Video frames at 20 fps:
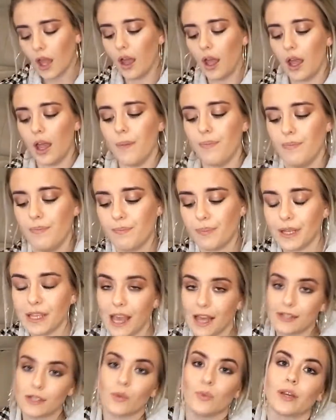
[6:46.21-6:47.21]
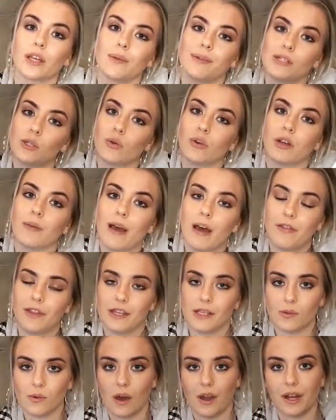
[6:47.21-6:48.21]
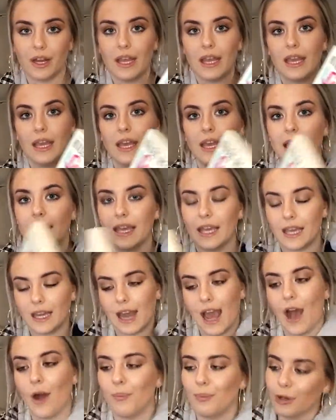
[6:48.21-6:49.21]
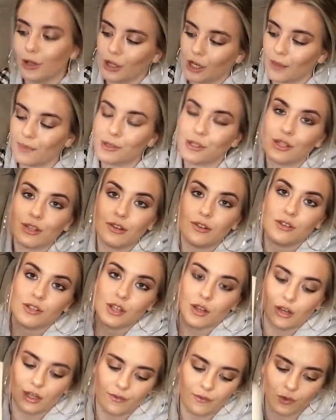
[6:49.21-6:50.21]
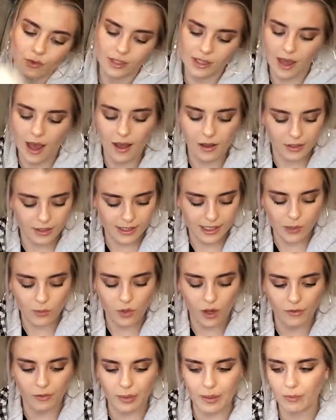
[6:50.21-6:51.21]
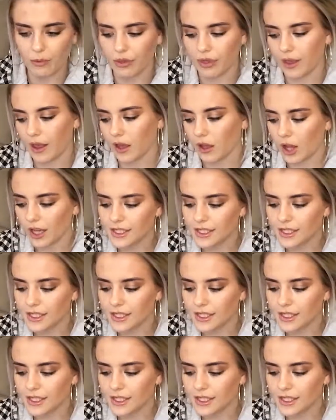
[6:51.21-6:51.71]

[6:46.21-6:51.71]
So we're going to be talking about this one in our book club soon, so looking forward to that and see what other people think.